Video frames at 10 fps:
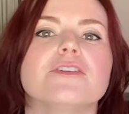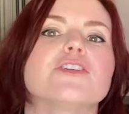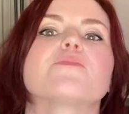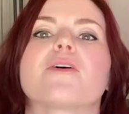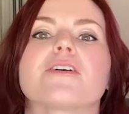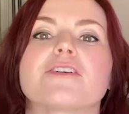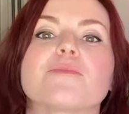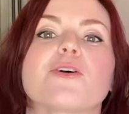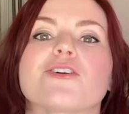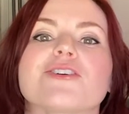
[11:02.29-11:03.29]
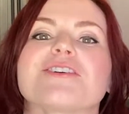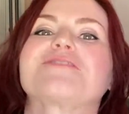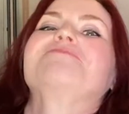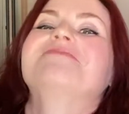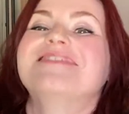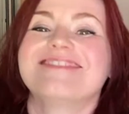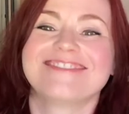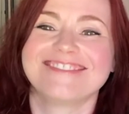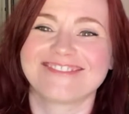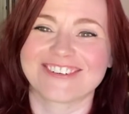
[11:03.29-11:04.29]
dear partner
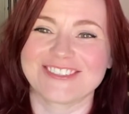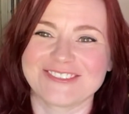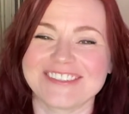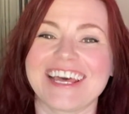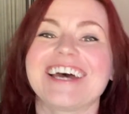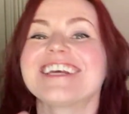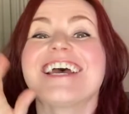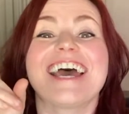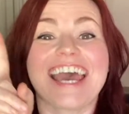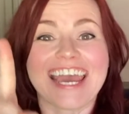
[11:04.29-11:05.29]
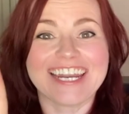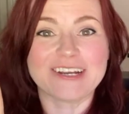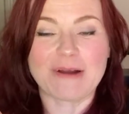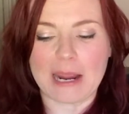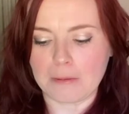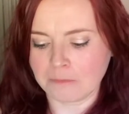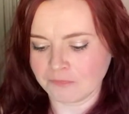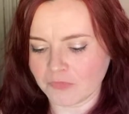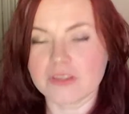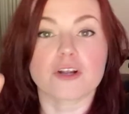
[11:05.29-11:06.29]
for doing that. Anyway,
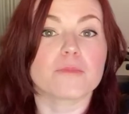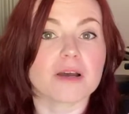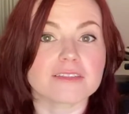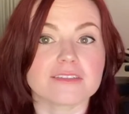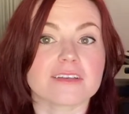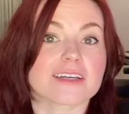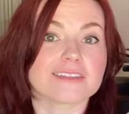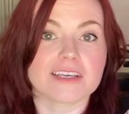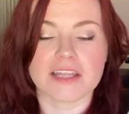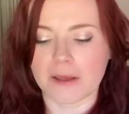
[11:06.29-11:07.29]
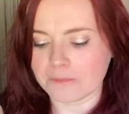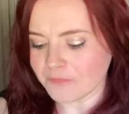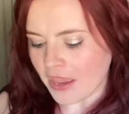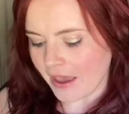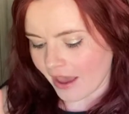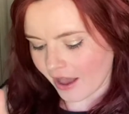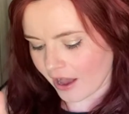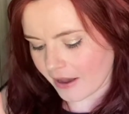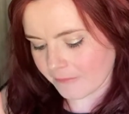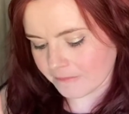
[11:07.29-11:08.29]
there are Pisces, I can say
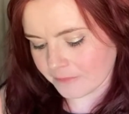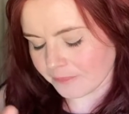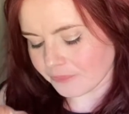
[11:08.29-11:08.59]
that.